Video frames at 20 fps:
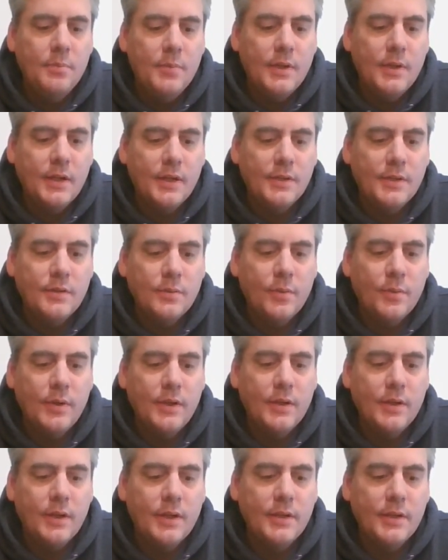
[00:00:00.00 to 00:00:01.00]
Because
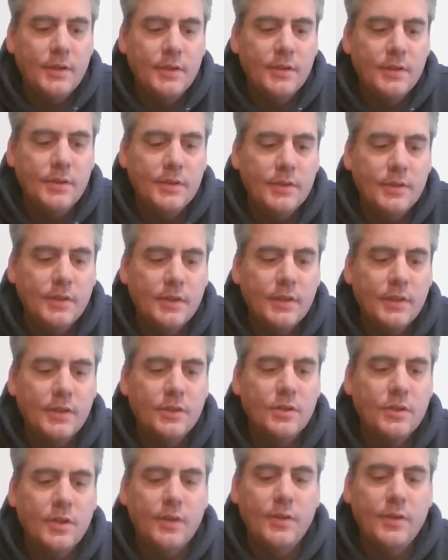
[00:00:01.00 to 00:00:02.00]
what you're going to do is you're going to
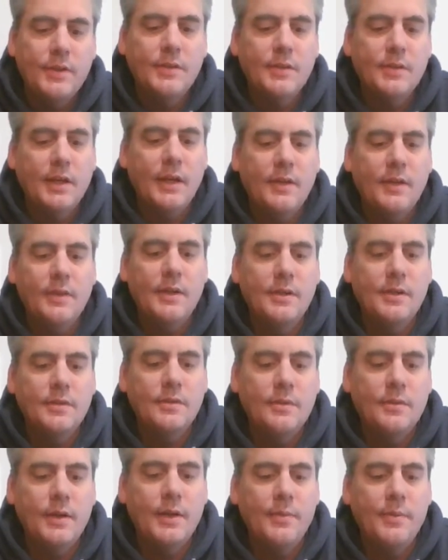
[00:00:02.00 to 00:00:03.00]
show this like
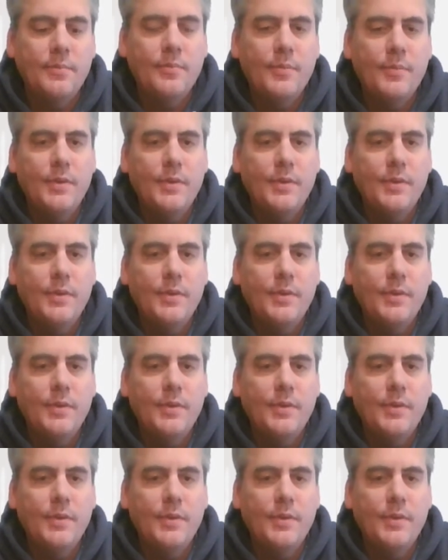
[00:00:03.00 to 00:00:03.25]
this, right?